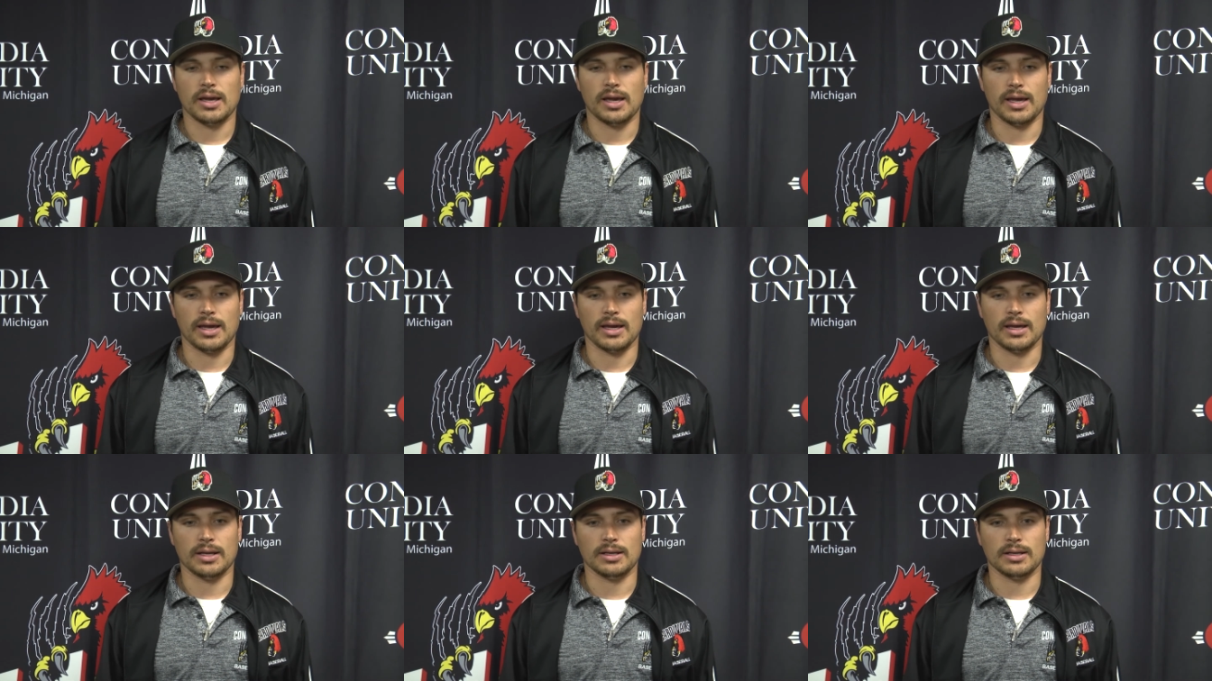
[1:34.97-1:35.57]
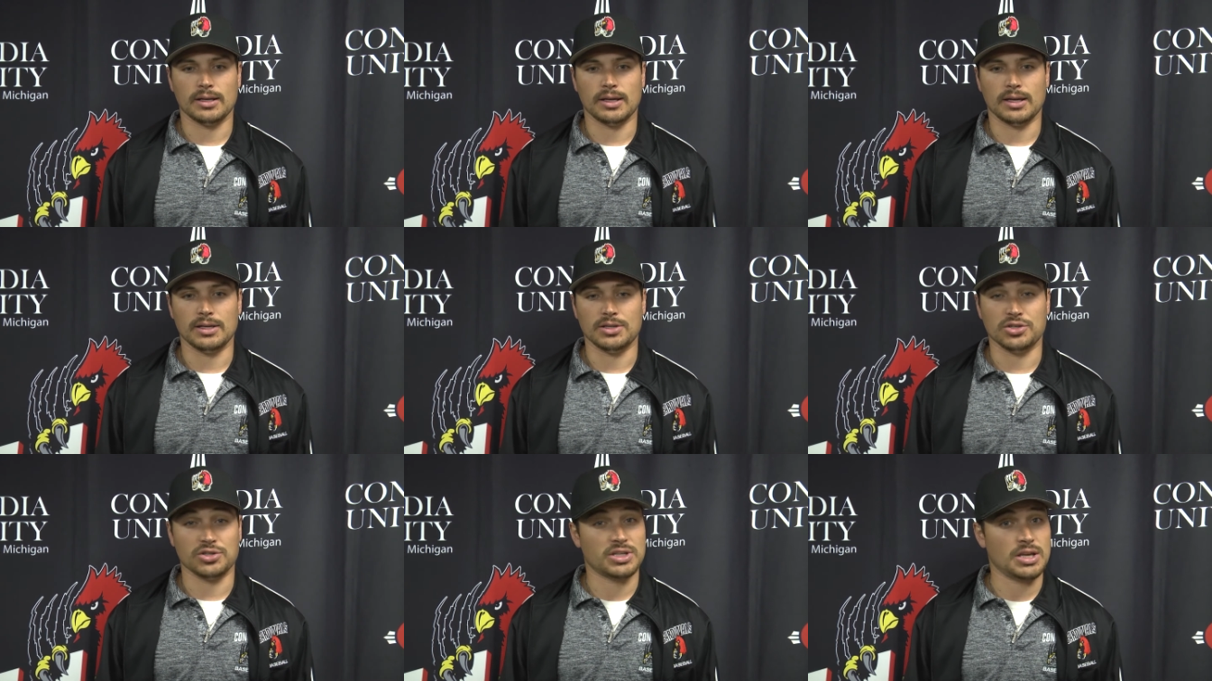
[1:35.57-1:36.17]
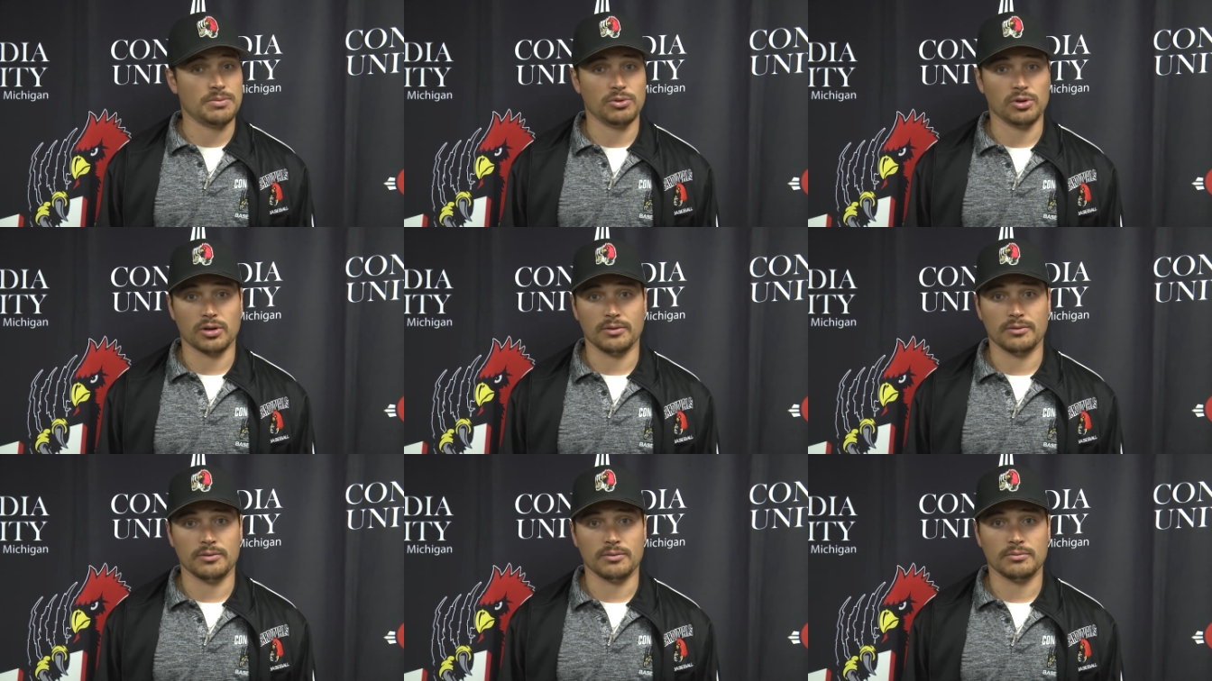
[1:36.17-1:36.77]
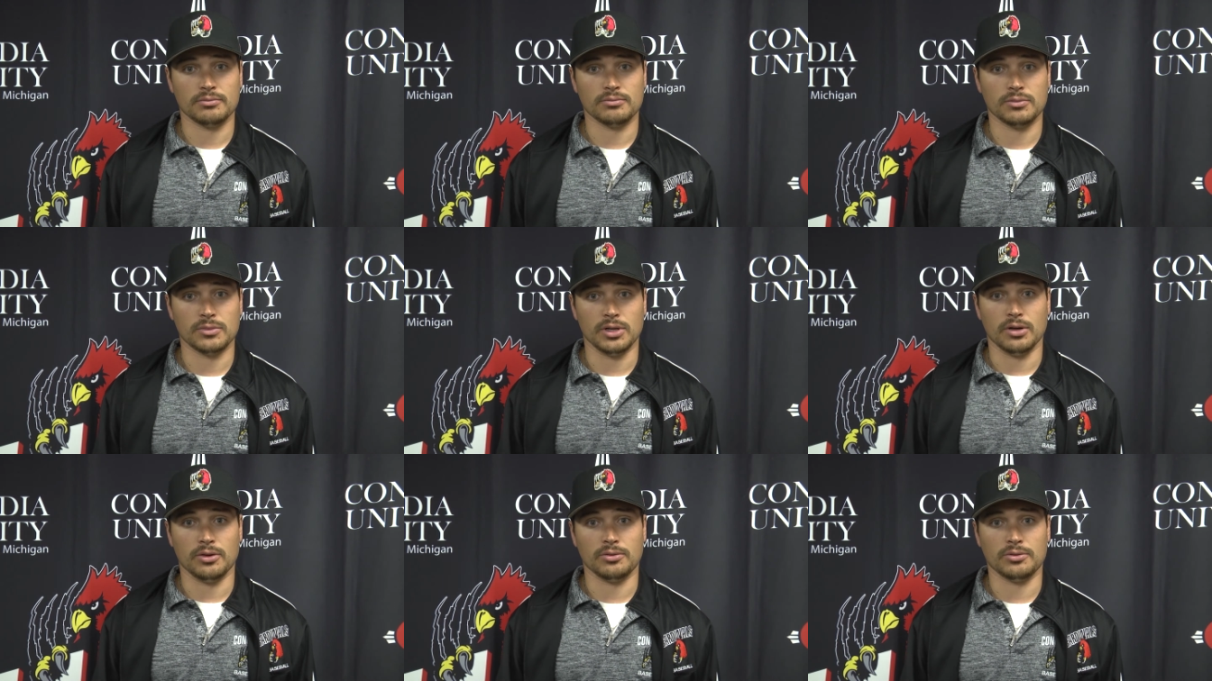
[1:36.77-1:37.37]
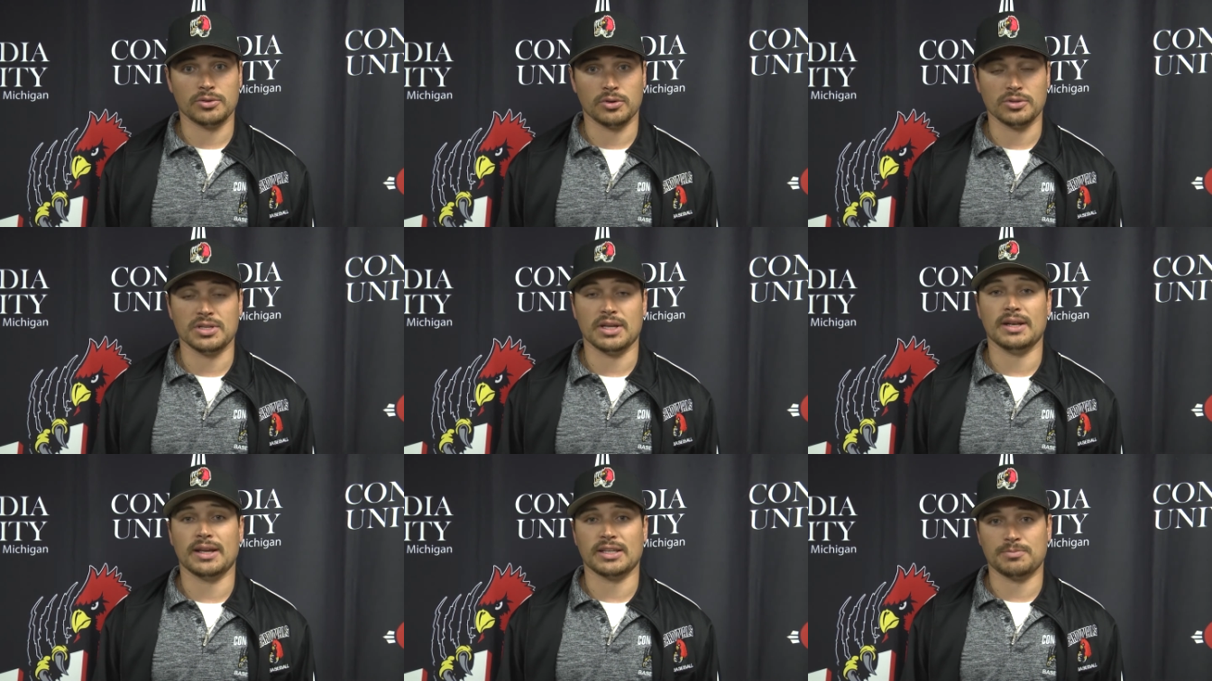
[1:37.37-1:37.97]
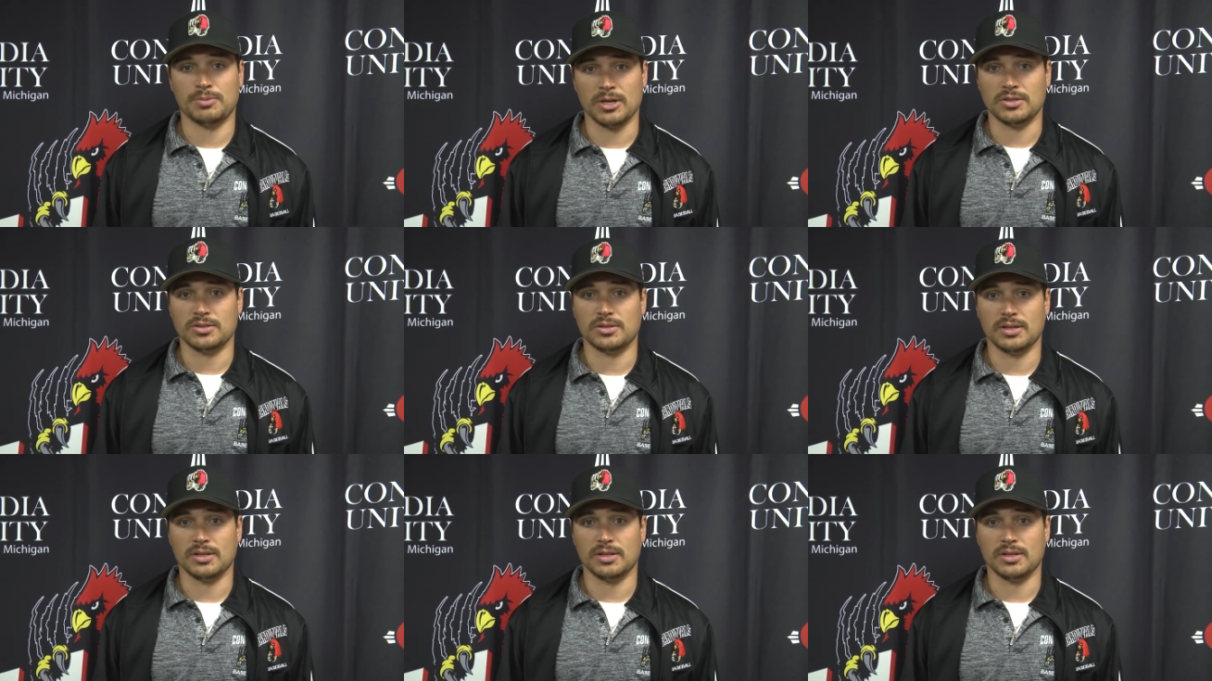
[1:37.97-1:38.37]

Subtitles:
and just keep looking, you know, towards that next pitch,